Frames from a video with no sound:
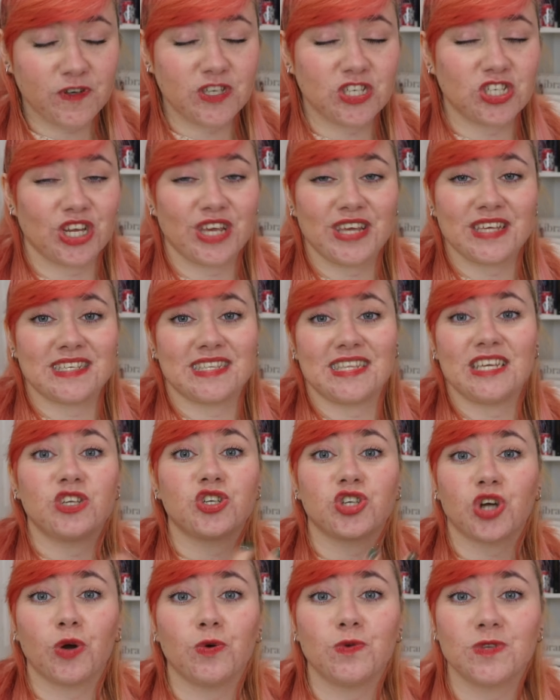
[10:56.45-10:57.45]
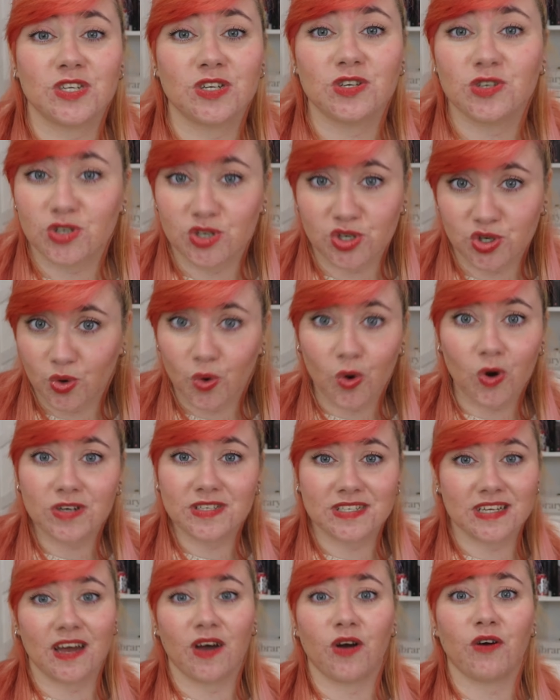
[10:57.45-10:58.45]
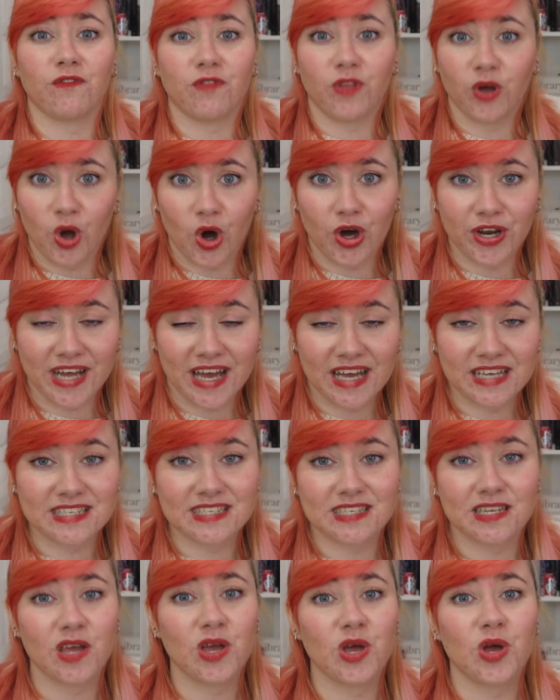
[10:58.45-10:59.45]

She is the chosen daughter of the goddess